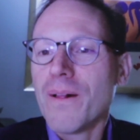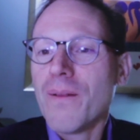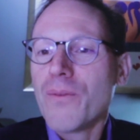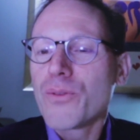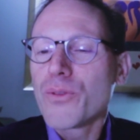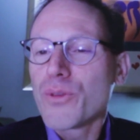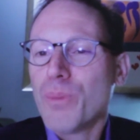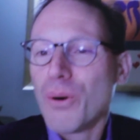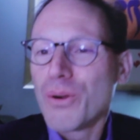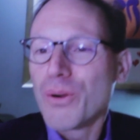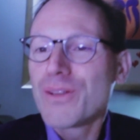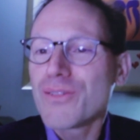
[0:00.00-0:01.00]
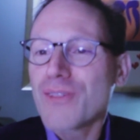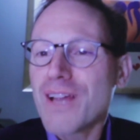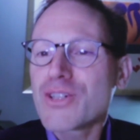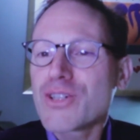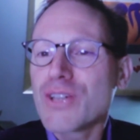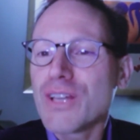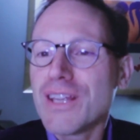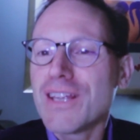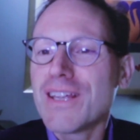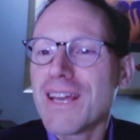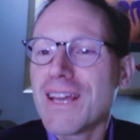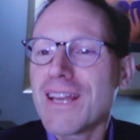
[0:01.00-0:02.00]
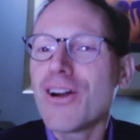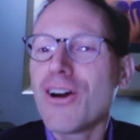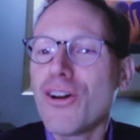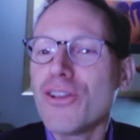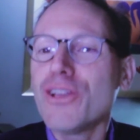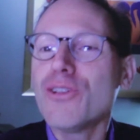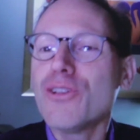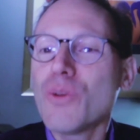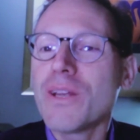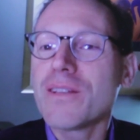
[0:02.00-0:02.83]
So the point is actually getting on and doing